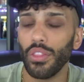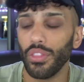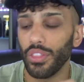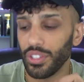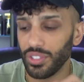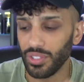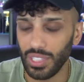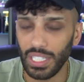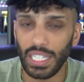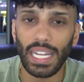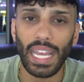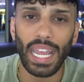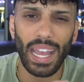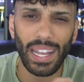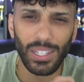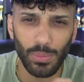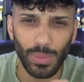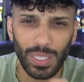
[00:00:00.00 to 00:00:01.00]
this DNA
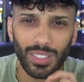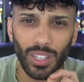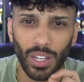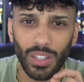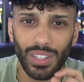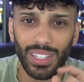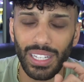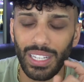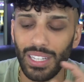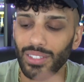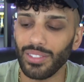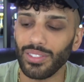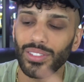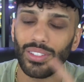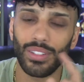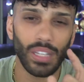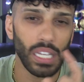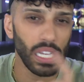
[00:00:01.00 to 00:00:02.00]
has been done in the
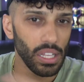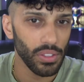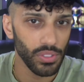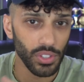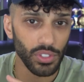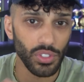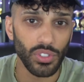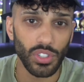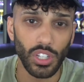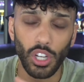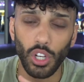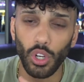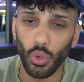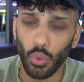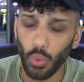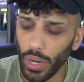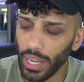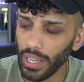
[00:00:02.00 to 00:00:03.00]
East, this is a
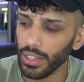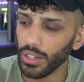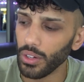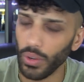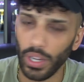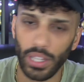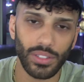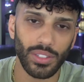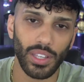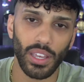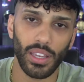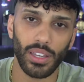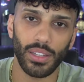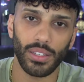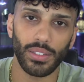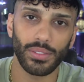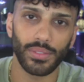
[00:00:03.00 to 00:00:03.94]
great, great take.